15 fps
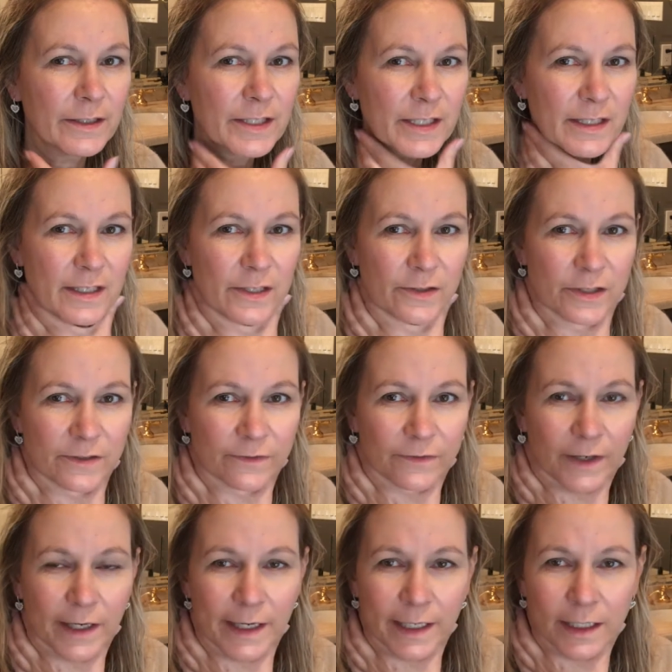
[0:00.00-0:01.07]
just to
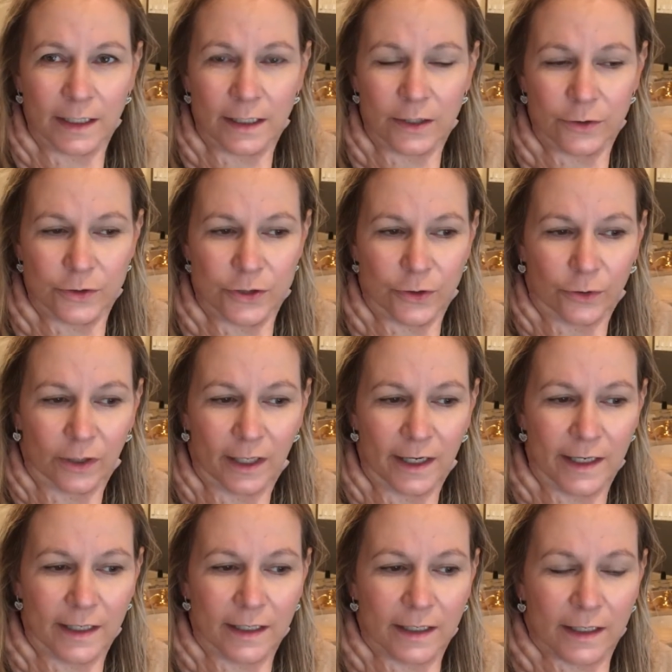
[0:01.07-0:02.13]
define your
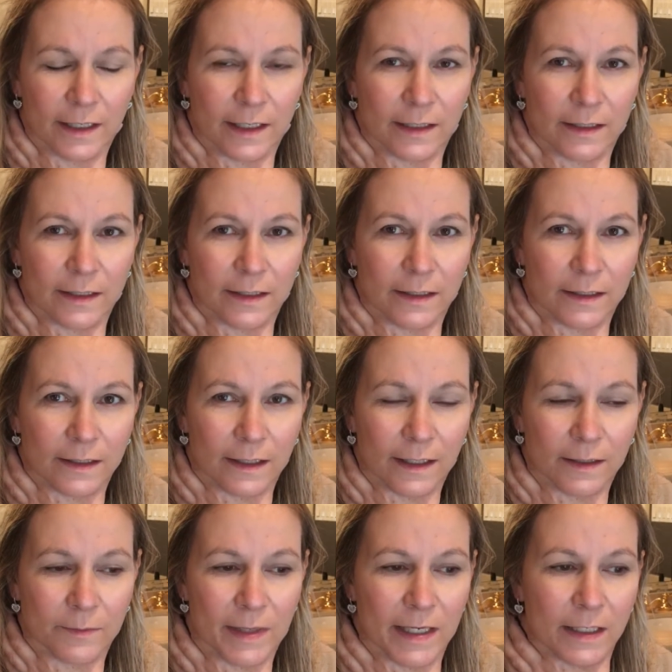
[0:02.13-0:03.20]
jawline
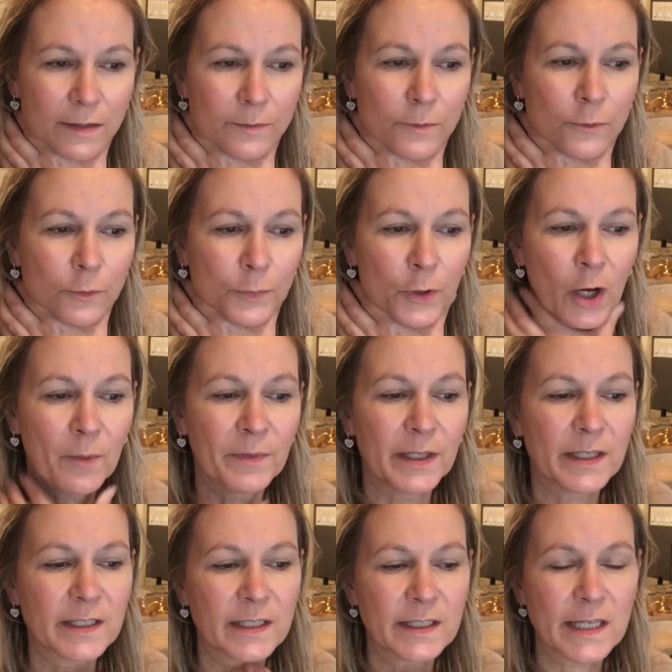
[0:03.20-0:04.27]
and make it more
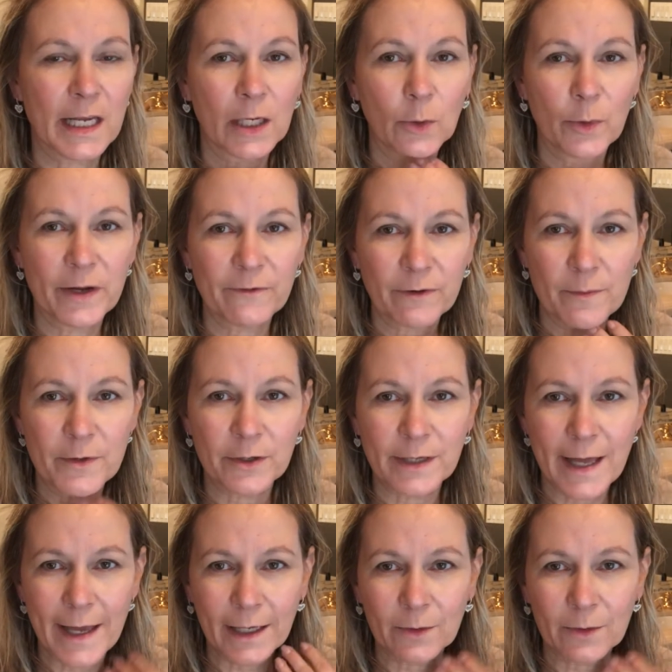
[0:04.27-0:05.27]
prominent and take away from your neck.